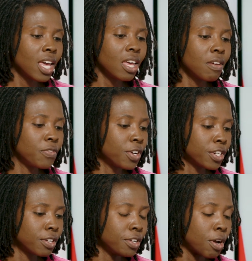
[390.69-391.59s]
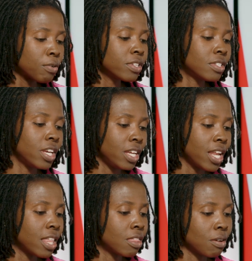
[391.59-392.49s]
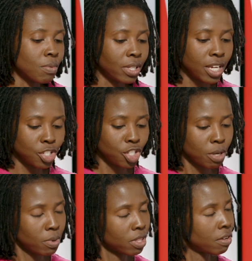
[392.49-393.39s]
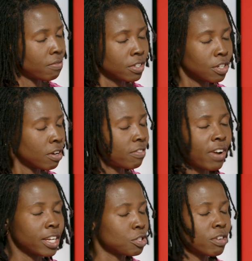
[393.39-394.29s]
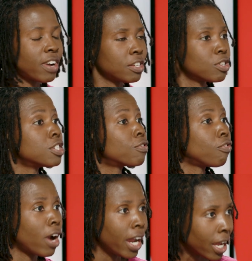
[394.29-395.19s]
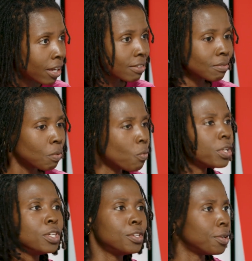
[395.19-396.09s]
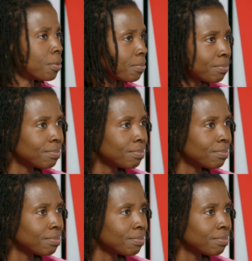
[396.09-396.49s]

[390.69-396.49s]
if you're noticing that the relationship with your financial advisor is fraying, what do you do?